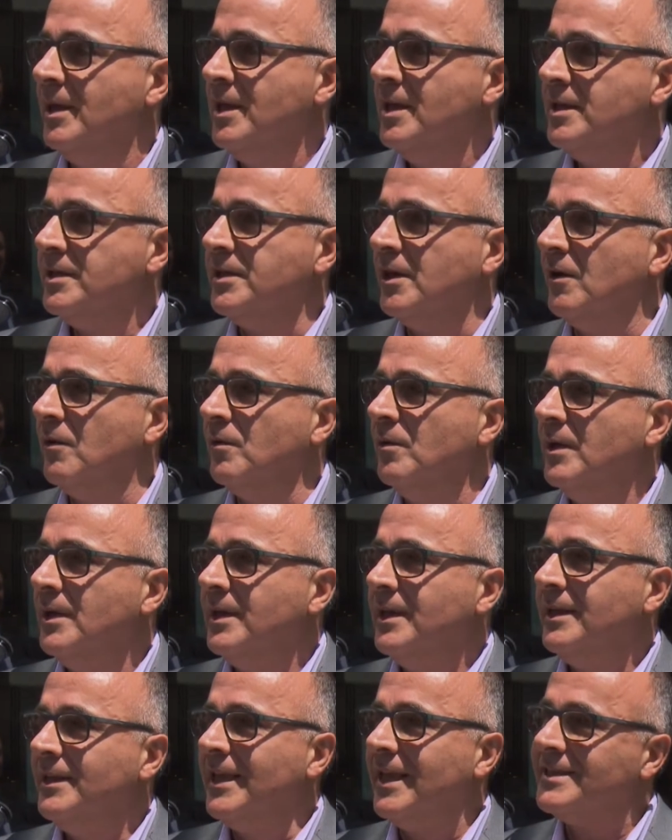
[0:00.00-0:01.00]
So
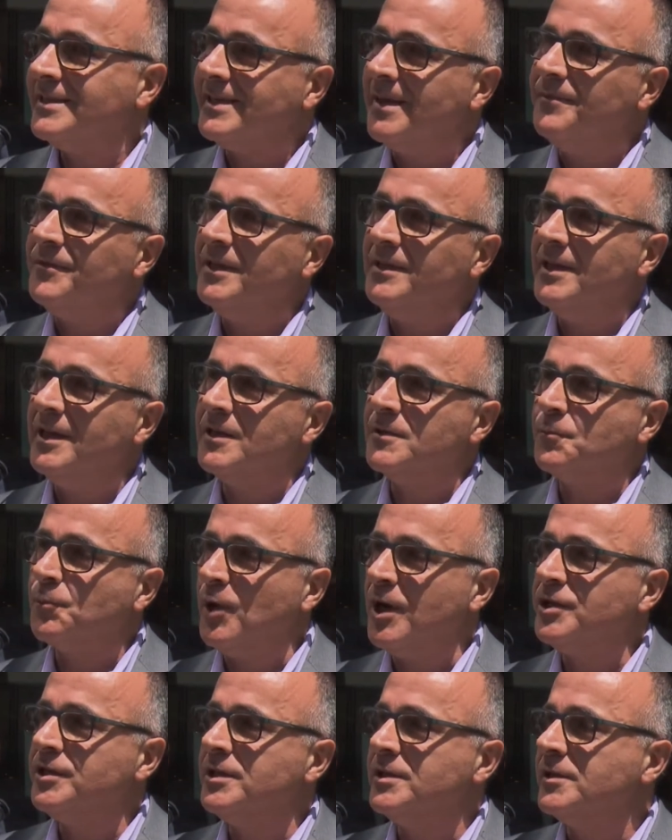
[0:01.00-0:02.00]
that's something that is
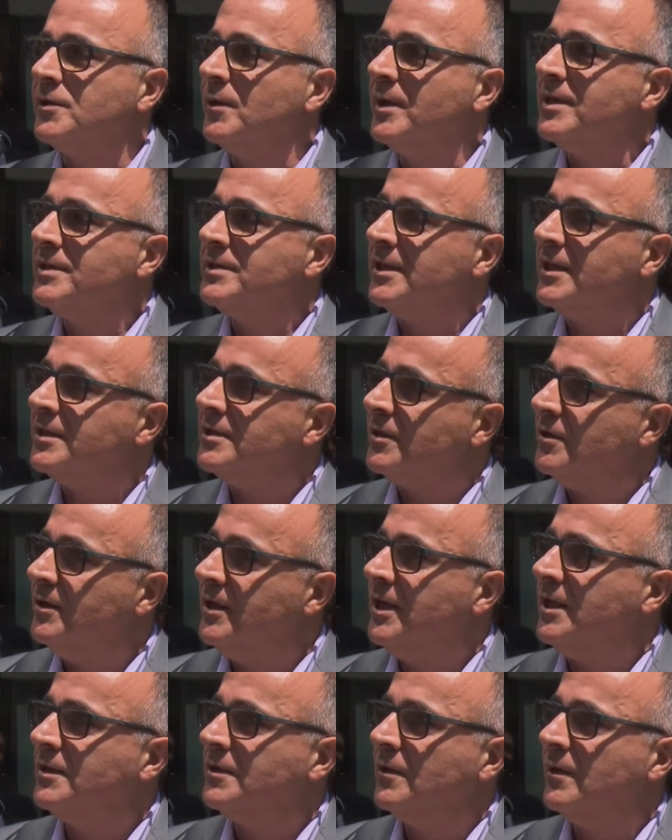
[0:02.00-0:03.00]
precious to us. It's
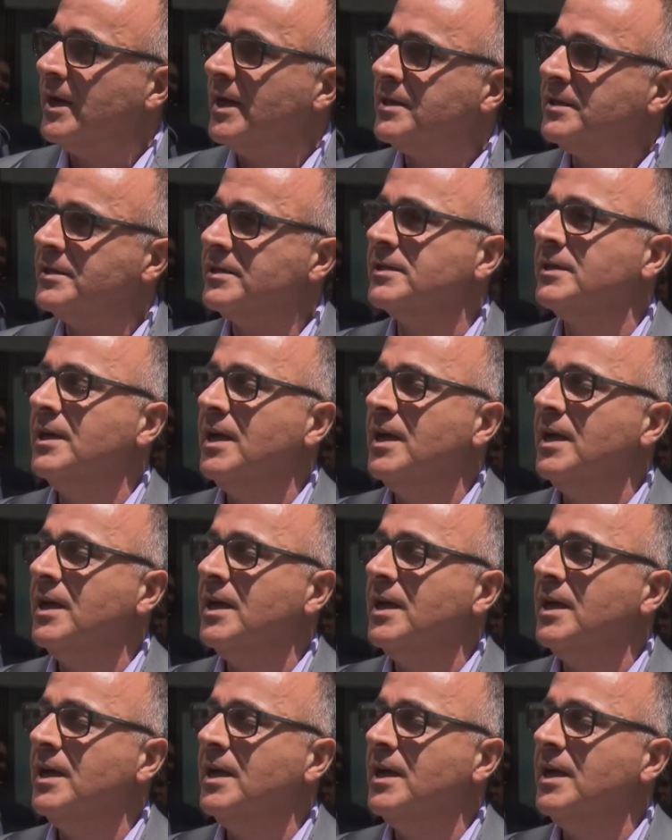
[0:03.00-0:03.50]
unique to us.